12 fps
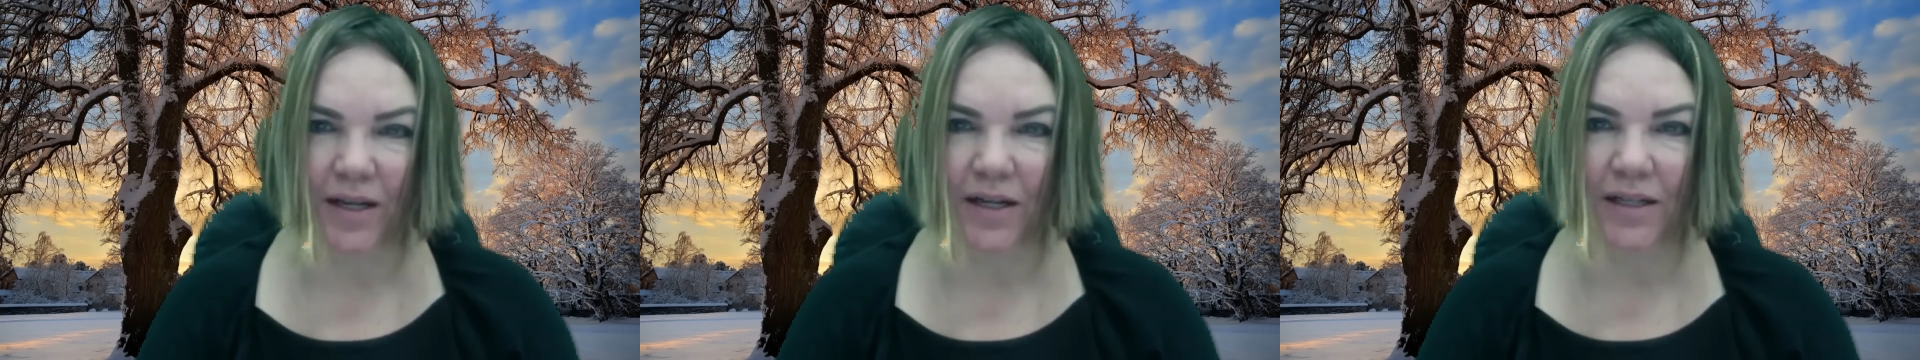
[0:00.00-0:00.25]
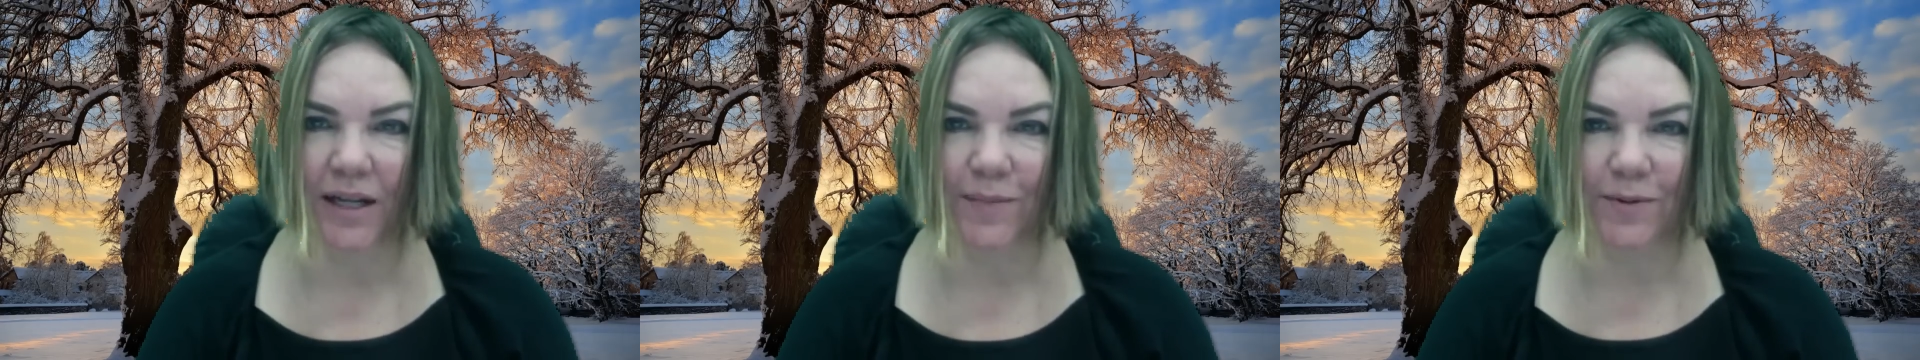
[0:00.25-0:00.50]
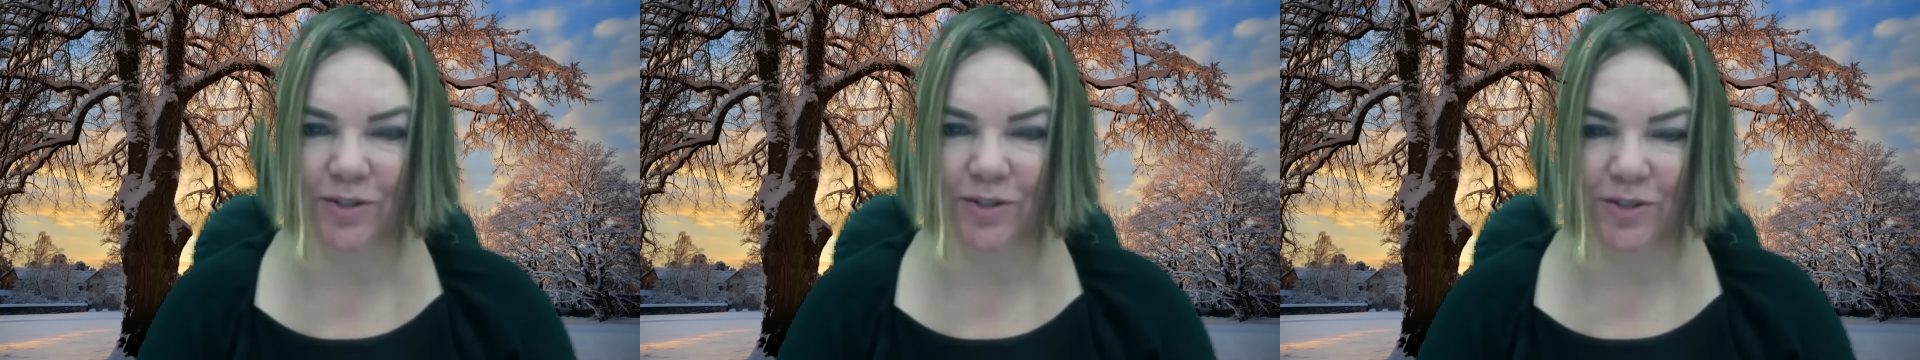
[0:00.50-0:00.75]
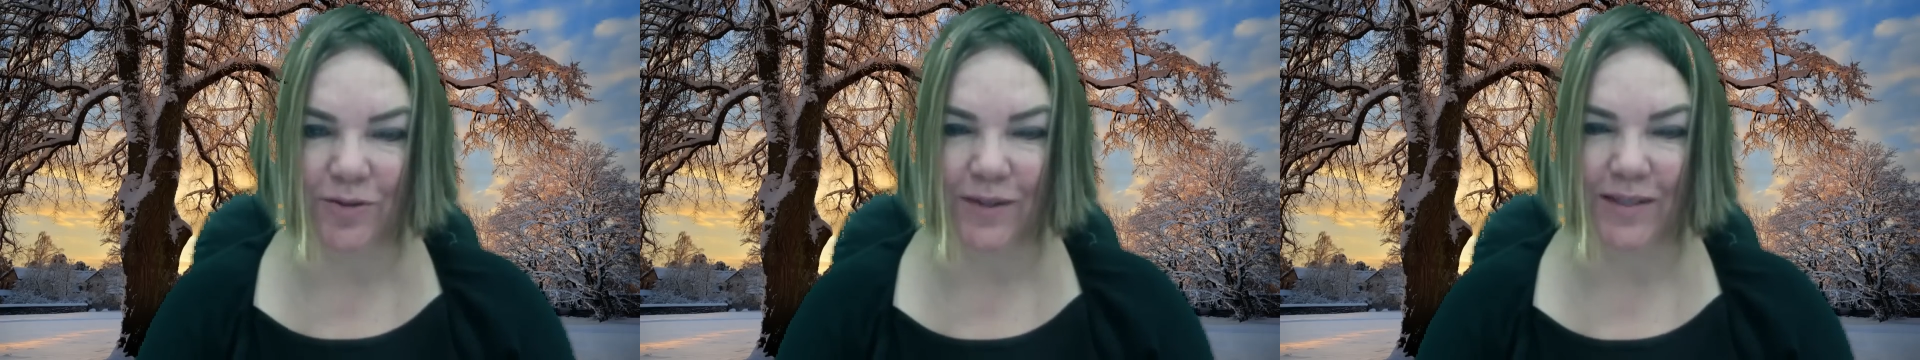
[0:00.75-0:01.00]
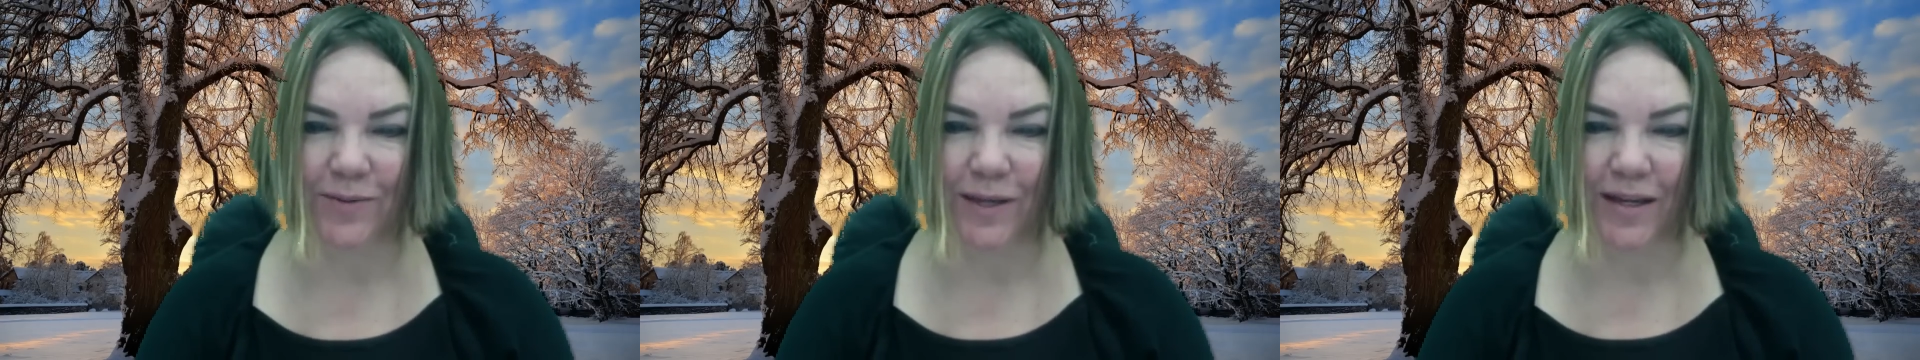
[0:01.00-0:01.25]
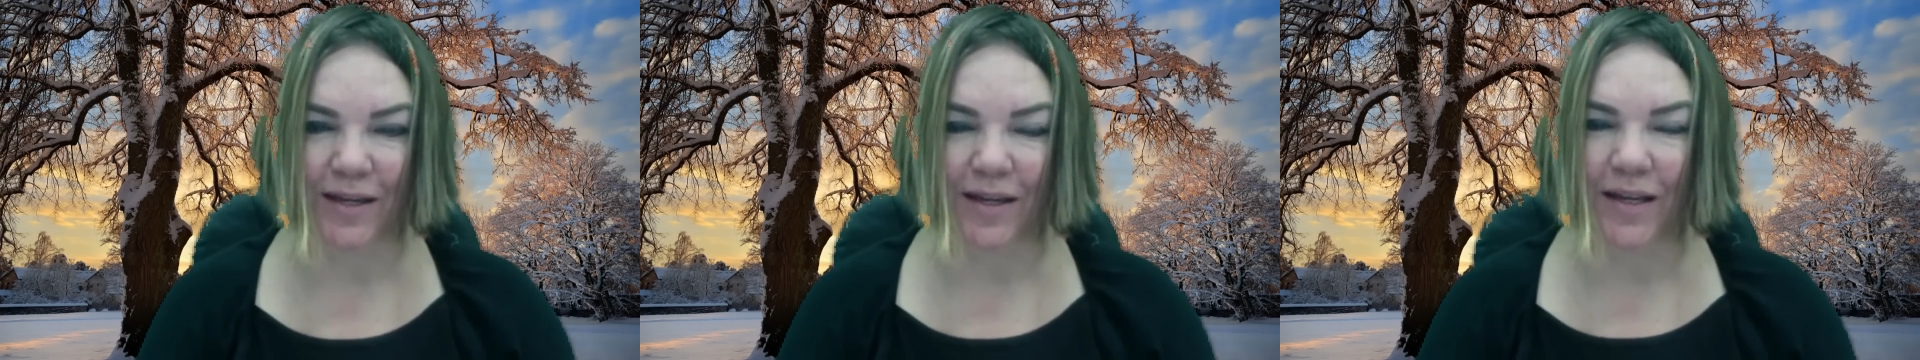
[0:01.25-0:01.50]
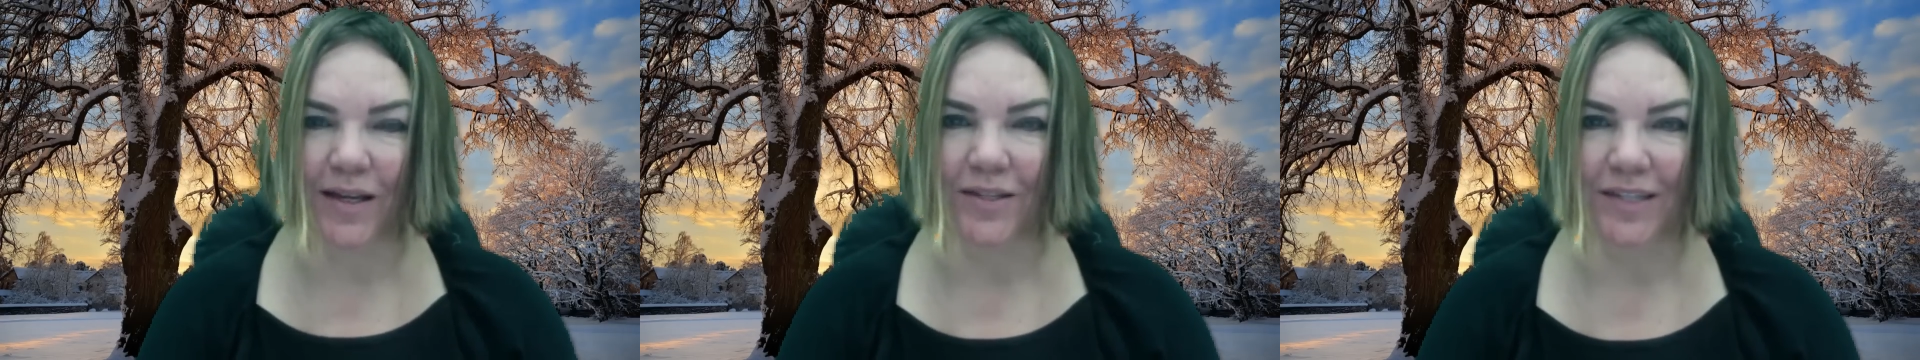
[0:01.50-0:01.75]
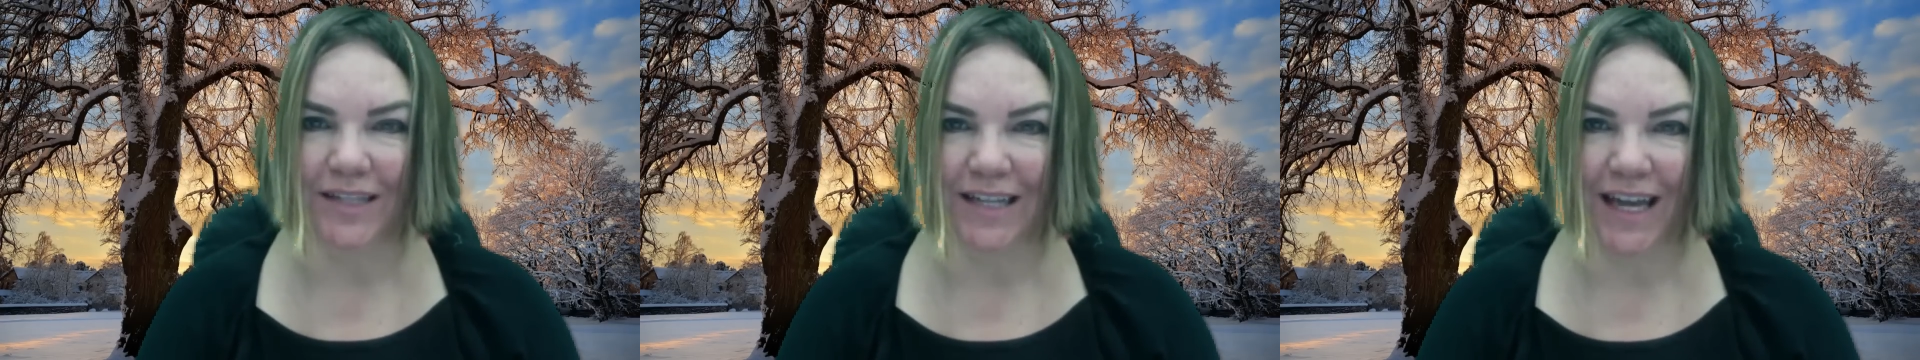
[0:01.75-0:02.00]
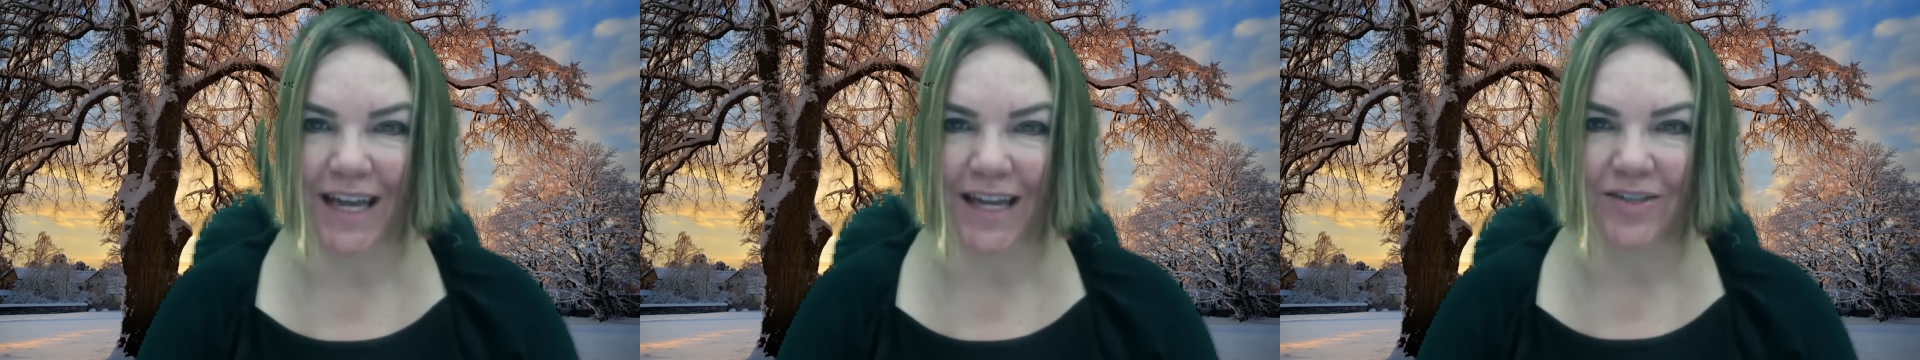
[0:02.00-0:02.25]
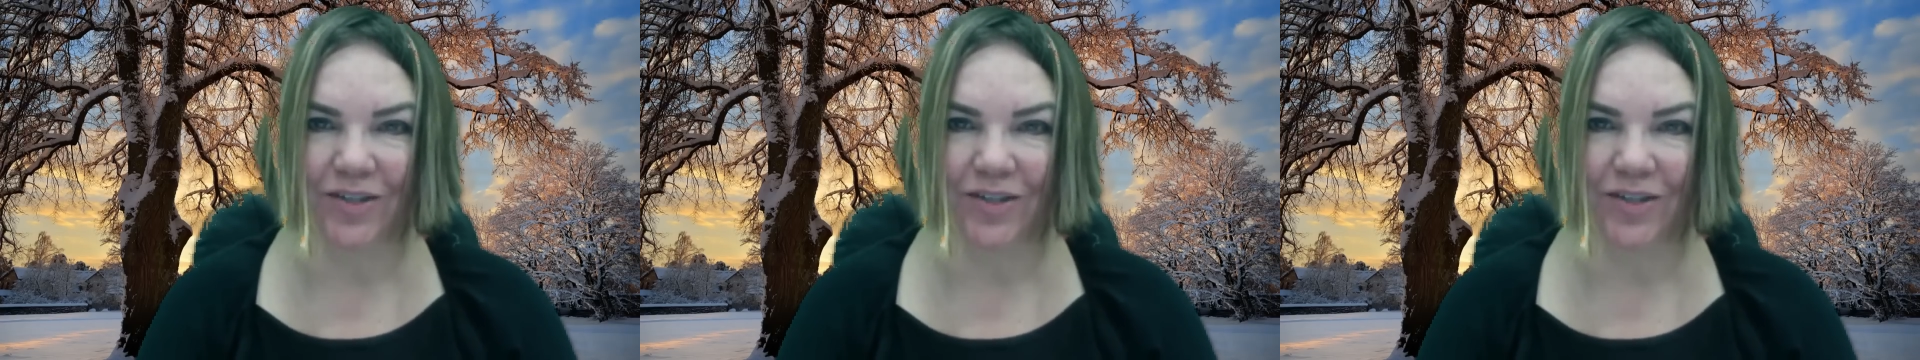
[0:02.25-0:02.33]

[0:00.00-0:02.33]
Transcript: Clubs resume this week. Today,